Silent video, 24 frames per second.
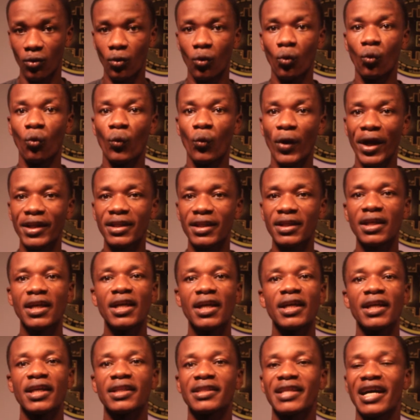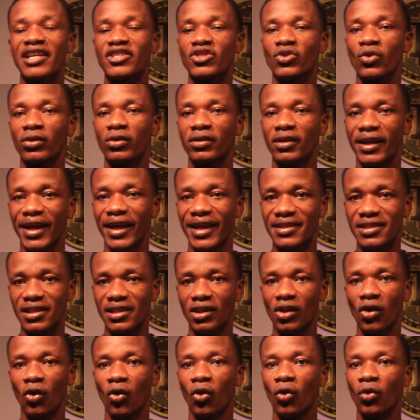when it has not
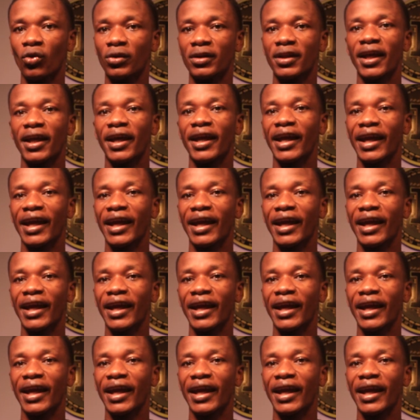getting on